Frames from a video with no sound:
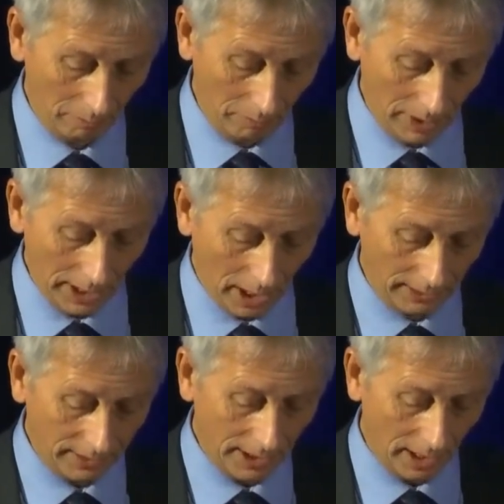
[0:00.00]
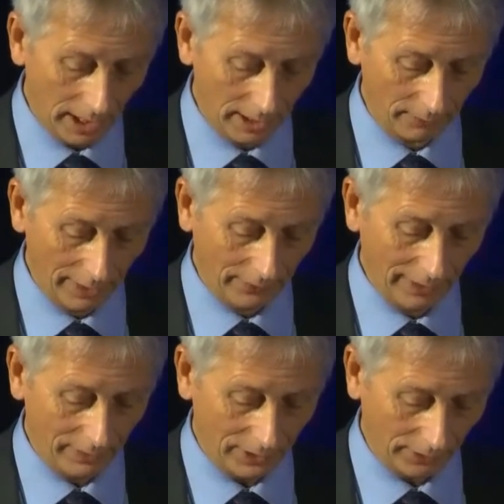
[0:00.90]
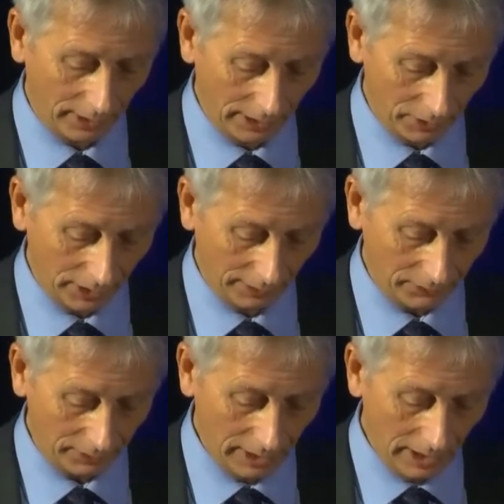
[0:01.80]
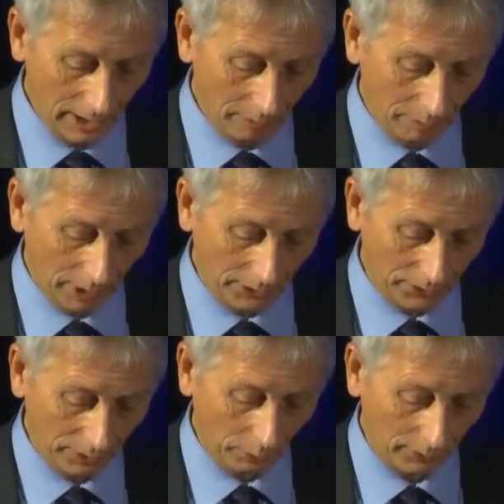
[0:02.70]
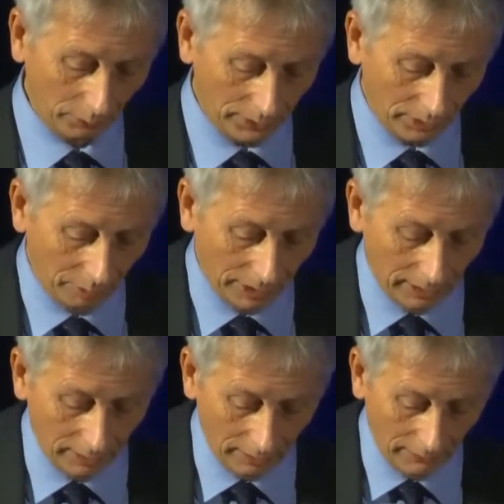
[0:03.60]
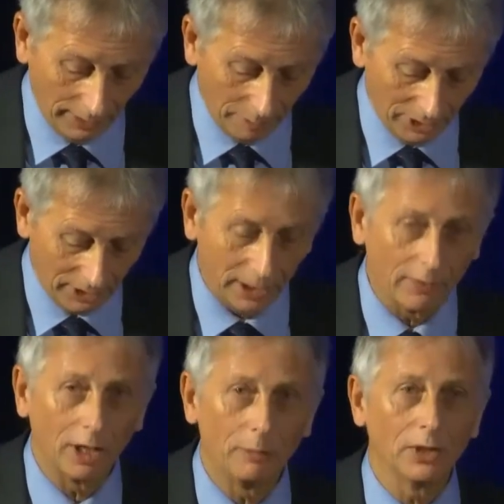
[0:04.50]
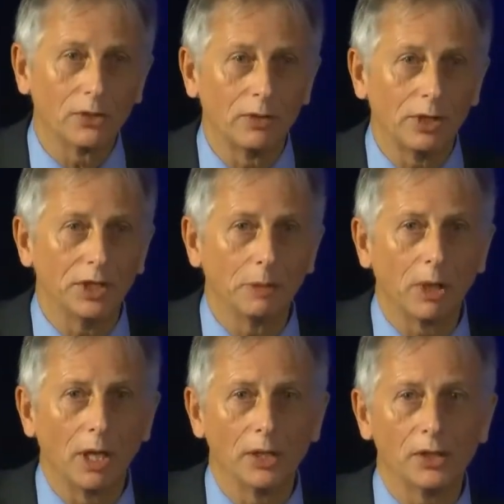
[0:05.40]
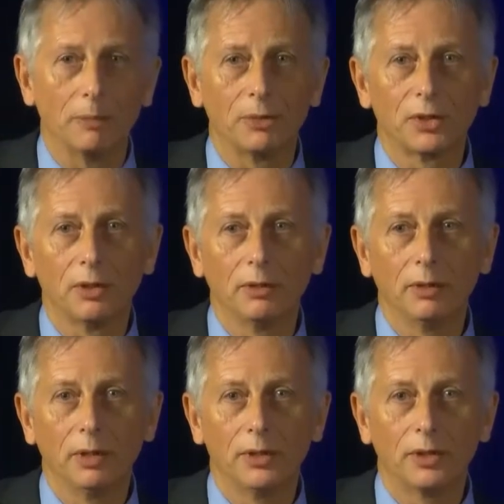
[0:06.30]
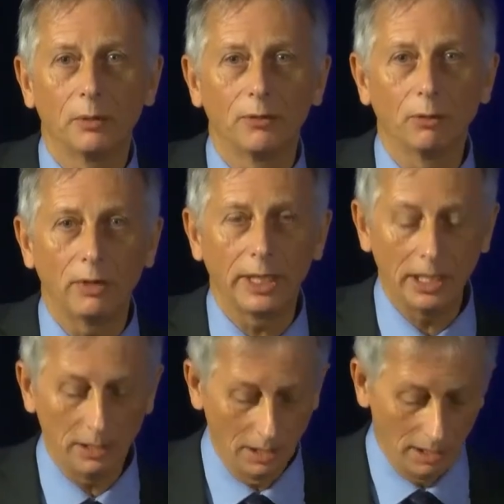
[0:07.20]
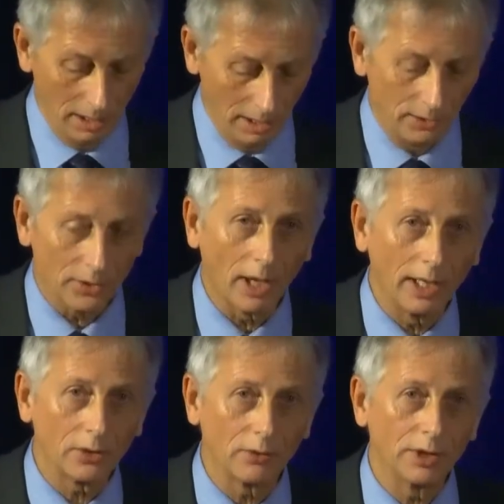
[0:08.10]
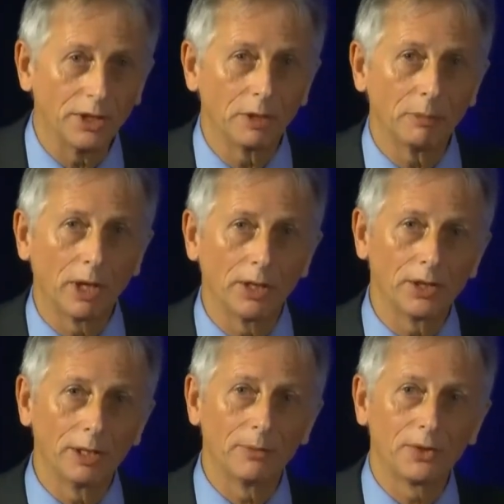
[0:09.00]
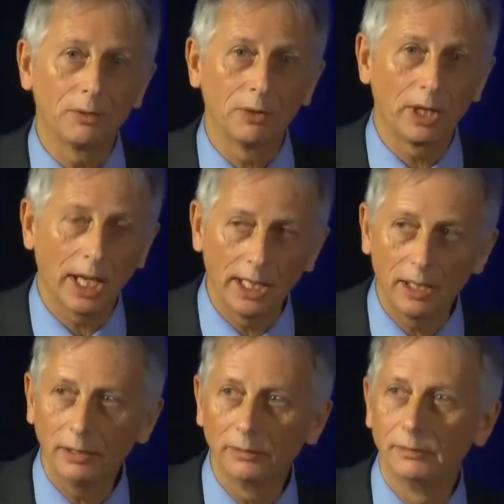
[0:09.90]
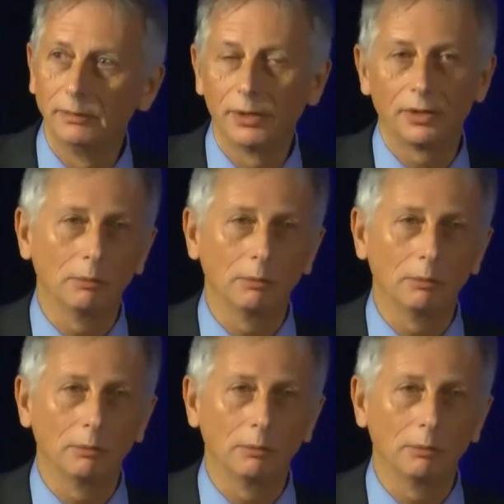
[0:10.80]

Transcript: EITI, various other initiatives. But we've also been very busy developing strategic partnerships. So we've already signed strategic partnerships with Canada, so